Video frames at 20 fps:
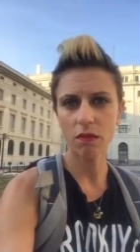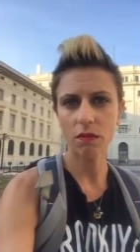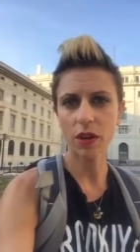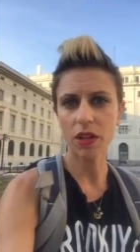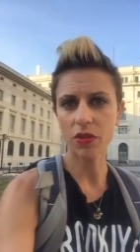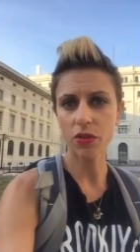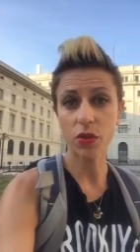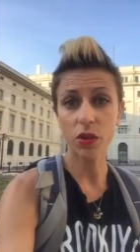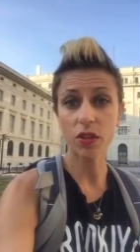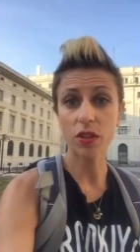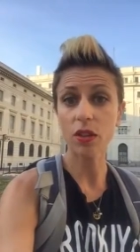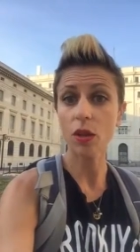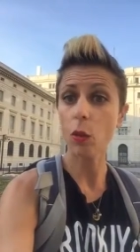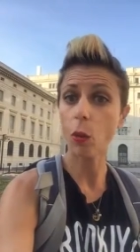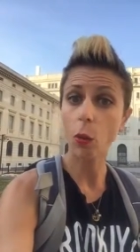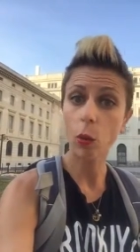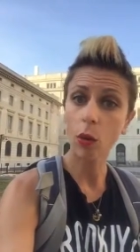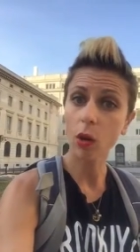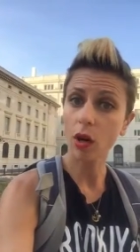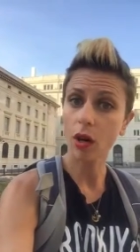restaurants
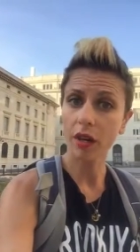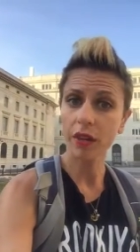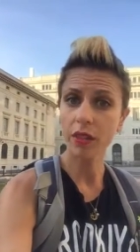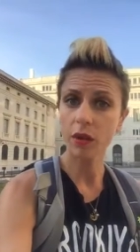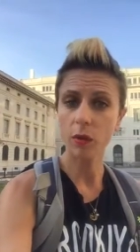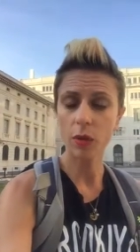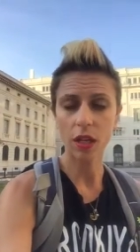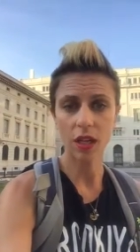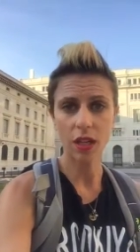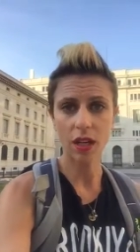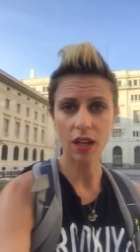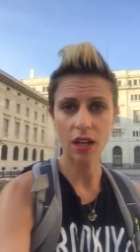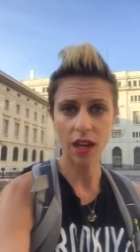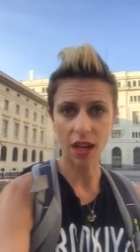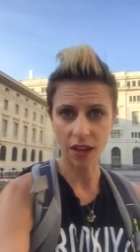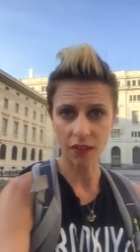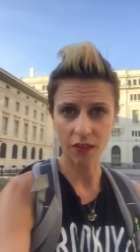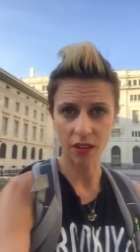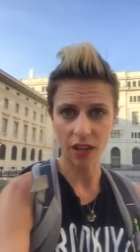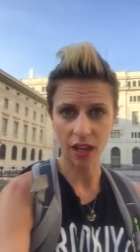that work that we can
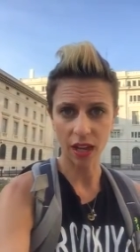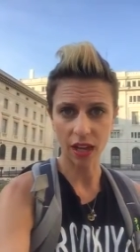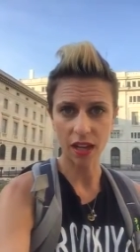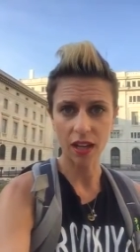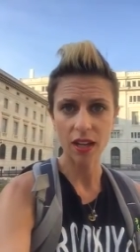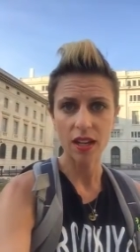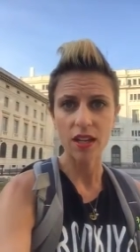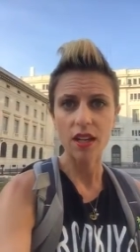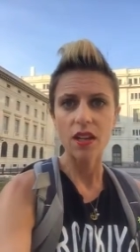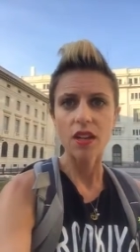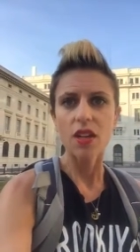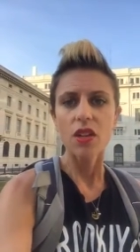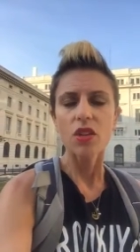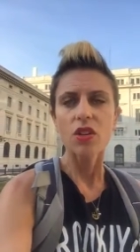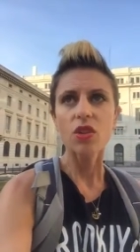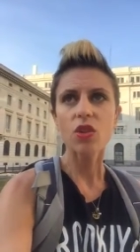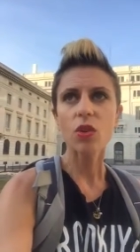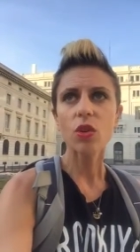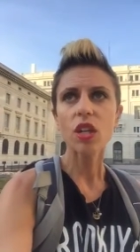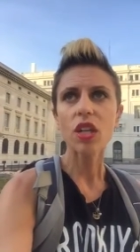navigate.
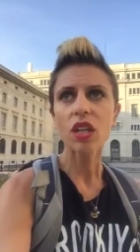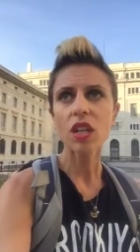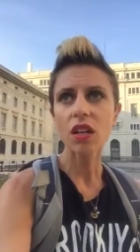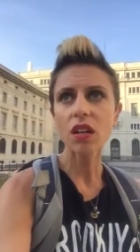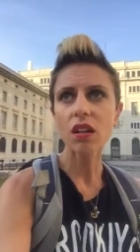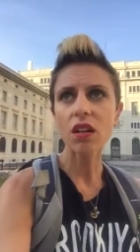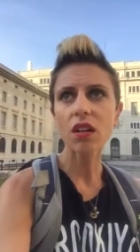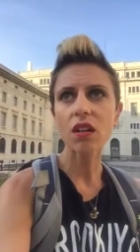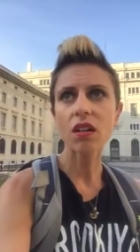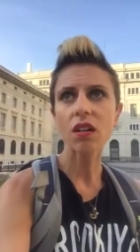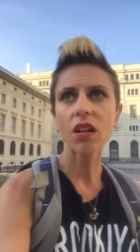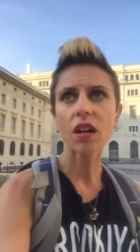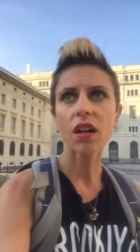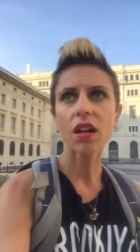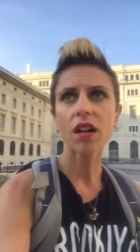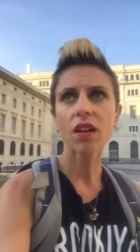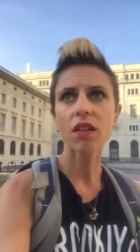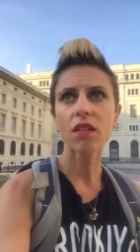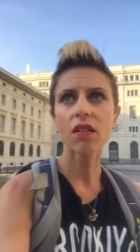So here, I